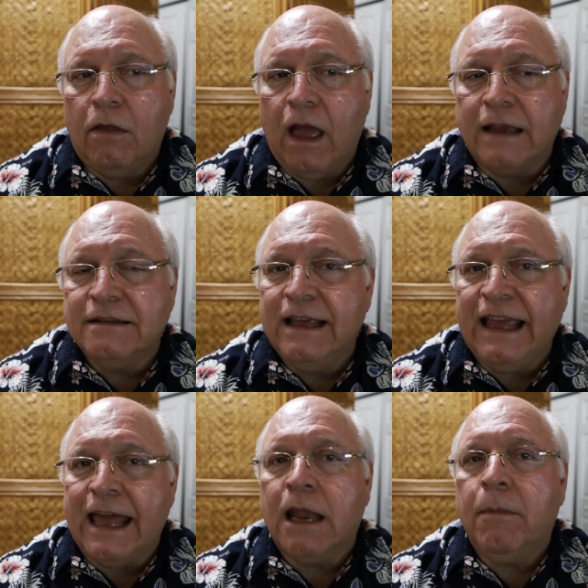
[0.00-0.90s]
as the
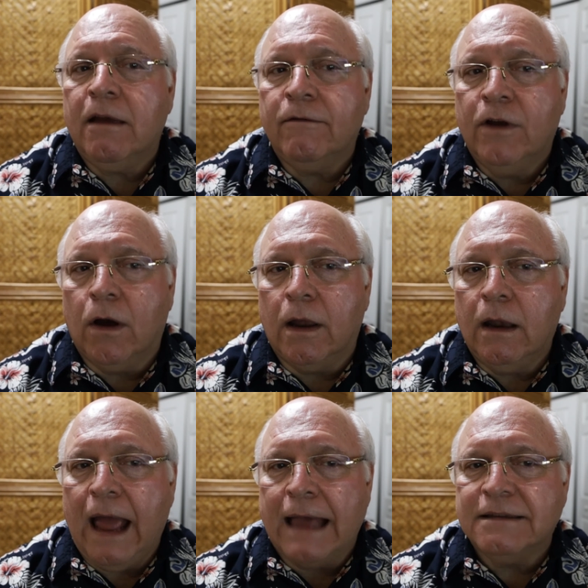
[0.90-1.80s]
enemy of good,
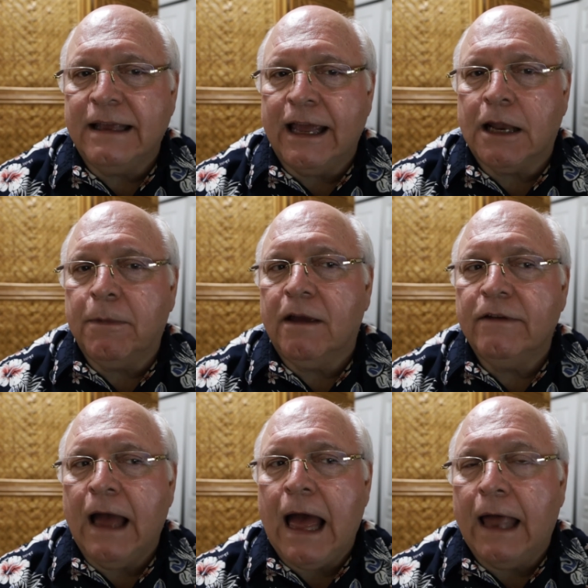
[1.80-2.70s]
as the enemy of
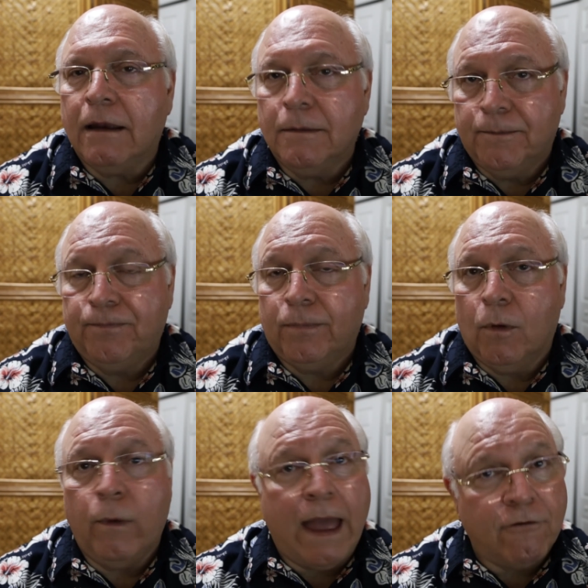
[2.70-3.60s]
God.
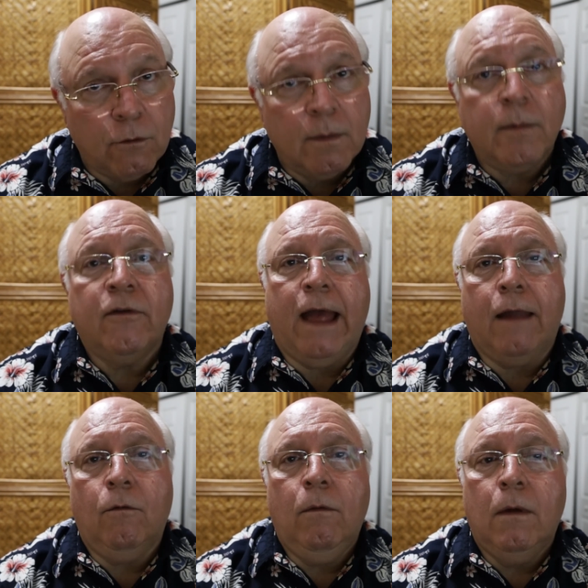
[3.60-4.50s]
We have to remember that.
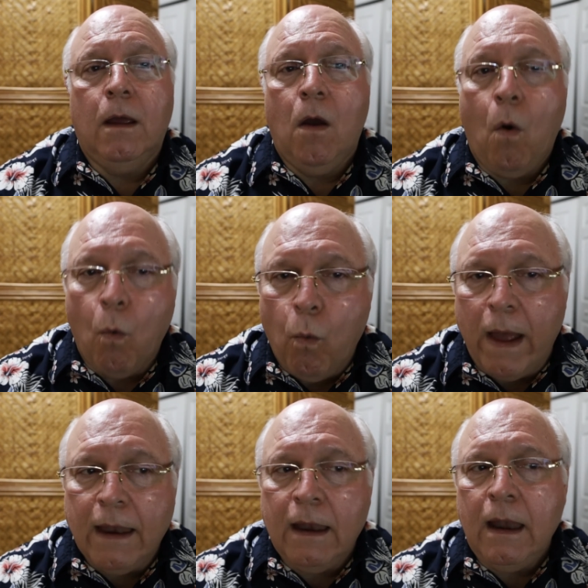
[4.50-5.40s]

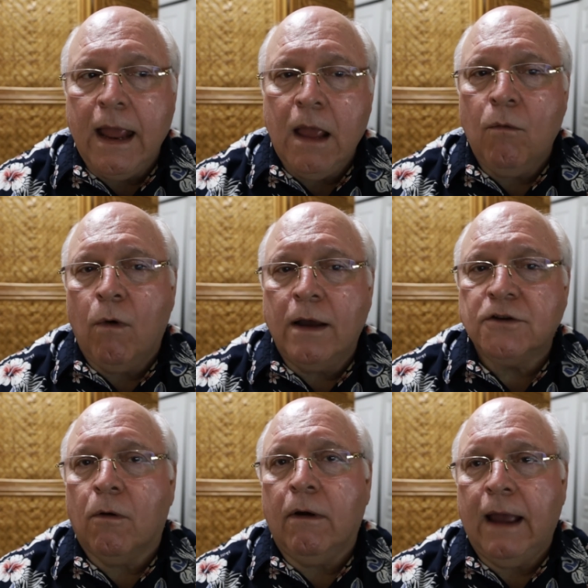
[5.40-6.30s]
When he was
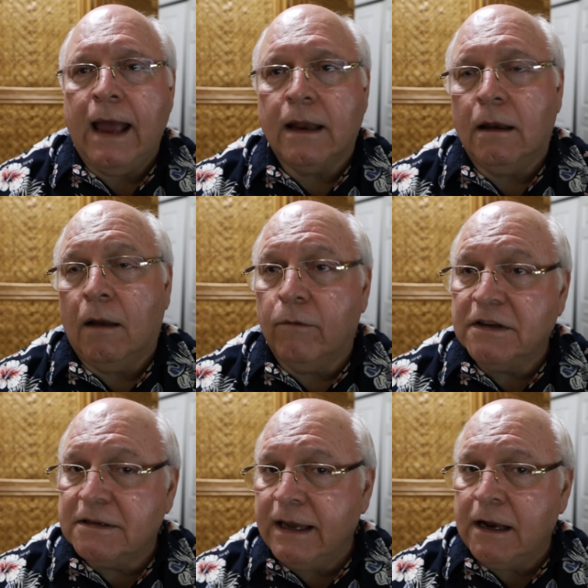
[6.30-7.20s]
created, and we
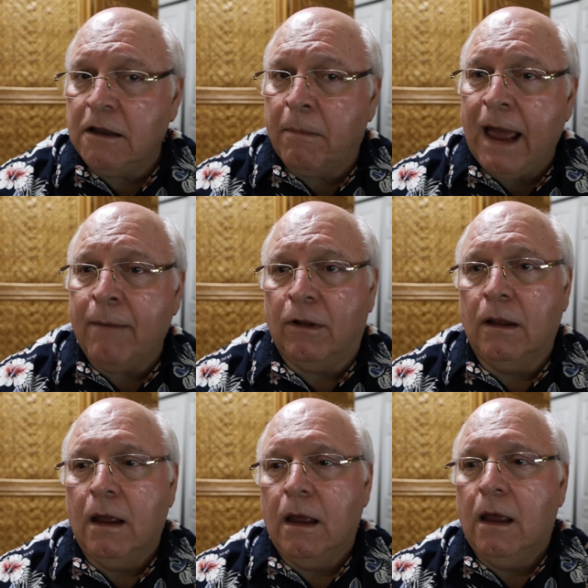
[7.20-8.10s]
see it in the Bible,
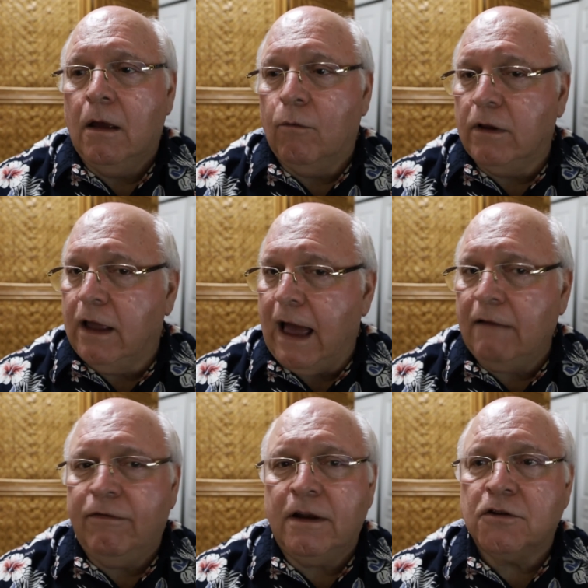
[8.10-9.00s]
when God
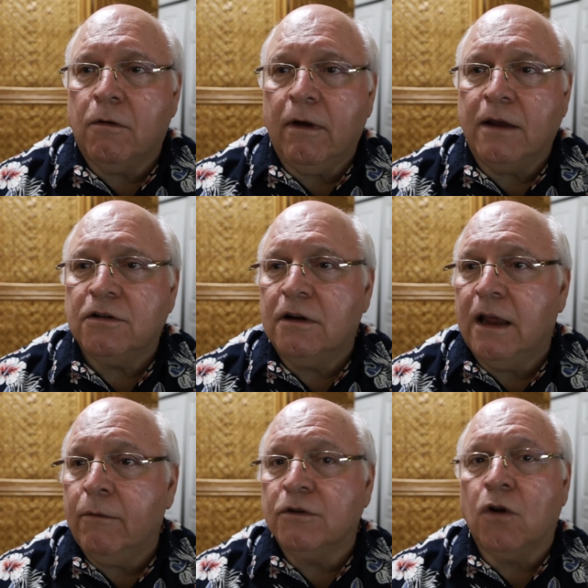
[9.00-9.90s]
finished creation,
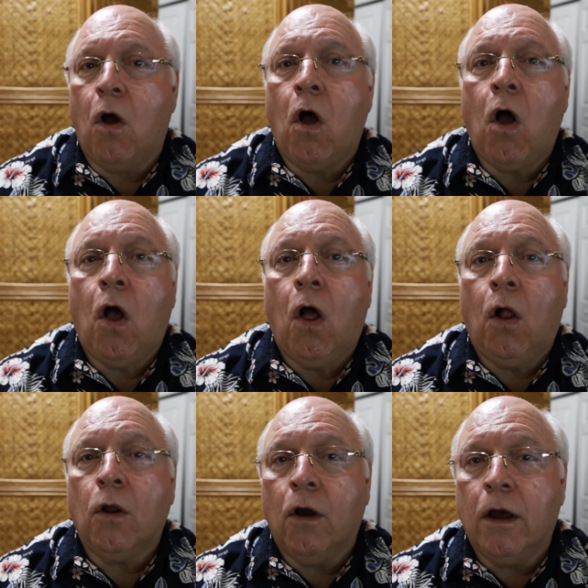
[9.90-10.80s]
it was
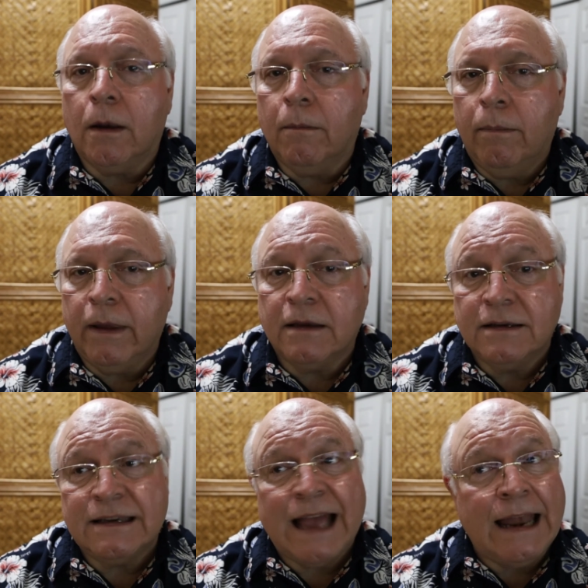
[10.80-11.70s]
all good, because
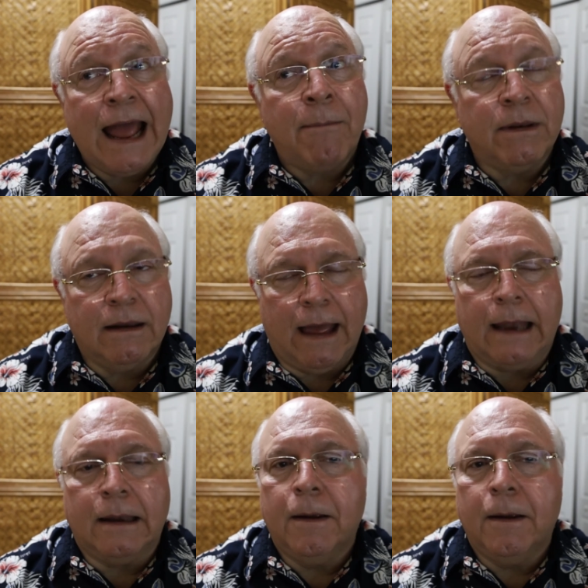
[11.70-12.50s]
this hadn't happened yet.